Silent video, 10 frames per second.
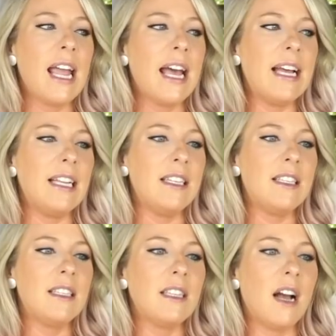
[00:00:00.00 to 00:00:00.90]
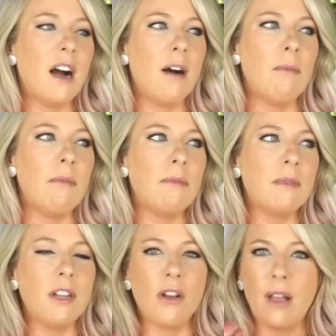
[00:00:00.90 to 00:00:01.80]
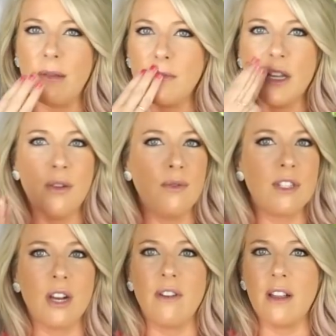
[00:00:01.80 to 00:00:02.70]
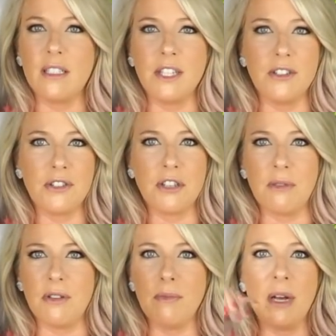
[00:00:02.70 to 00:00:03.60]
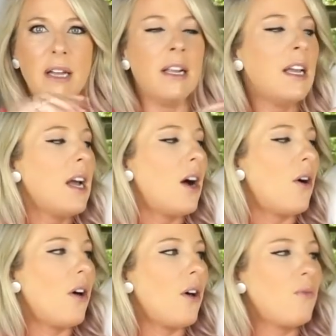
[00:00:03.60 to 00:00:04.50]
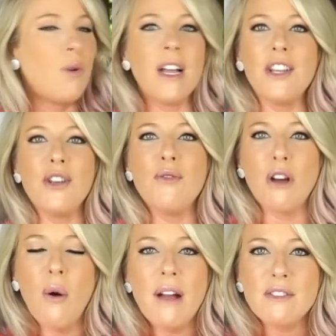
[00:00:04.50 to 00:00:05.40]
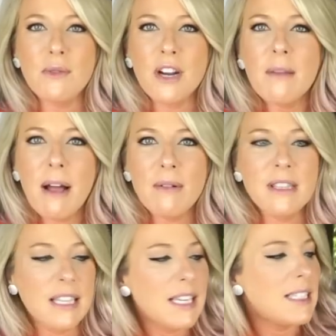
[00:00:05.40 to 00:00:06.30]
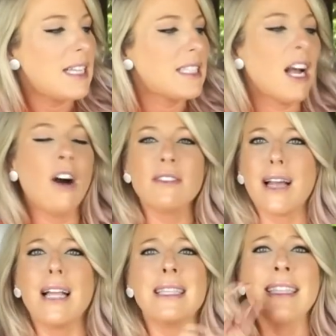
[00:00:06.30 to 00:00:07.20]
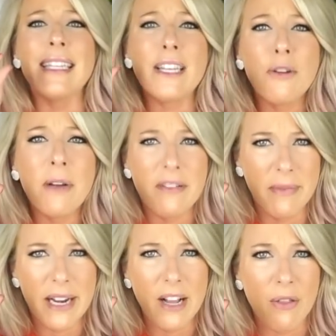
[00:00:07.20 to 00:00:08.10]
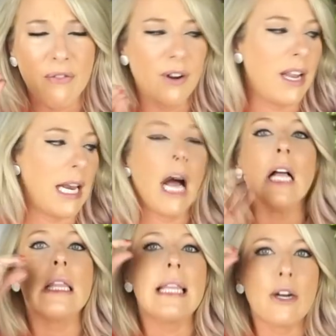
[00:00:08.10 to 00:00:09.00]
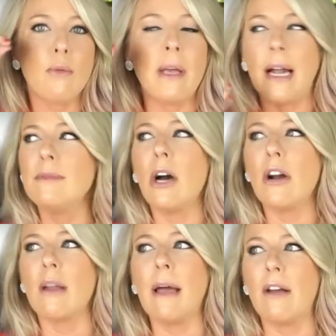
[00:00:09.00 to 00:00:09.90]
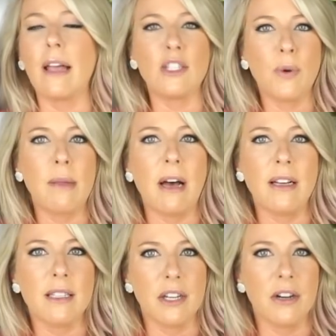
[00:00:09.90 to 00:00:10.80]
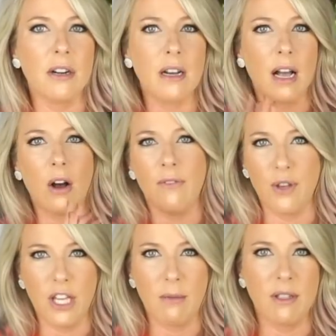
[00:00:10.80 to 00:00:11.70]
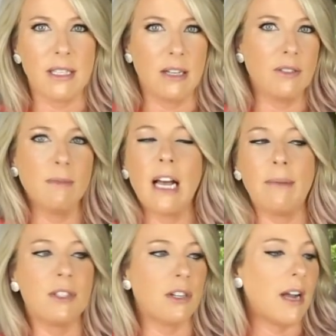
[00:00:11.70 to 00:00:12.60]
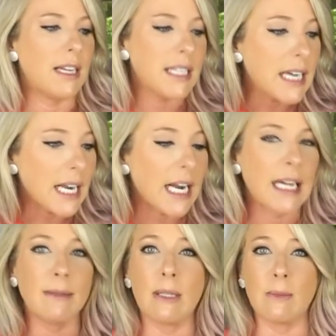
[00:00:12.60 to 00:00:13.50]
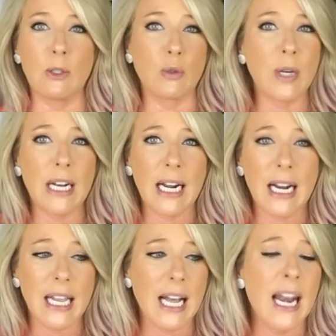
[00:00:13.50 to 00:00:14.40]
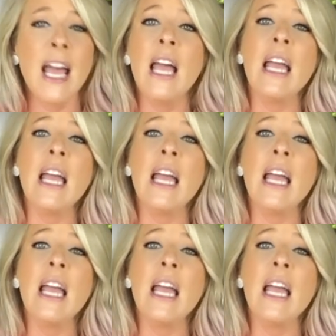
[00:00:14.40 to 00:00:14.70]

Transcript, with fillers: And, you know, like, who's going to volunteer as tribute? But what you don't have to worry about with this, it's cost a little bit of money on the front end, a little bit. I'm talking about like $20 here if you can get them on sale. Sometimes they're $19.99, sometimes they're $29.99.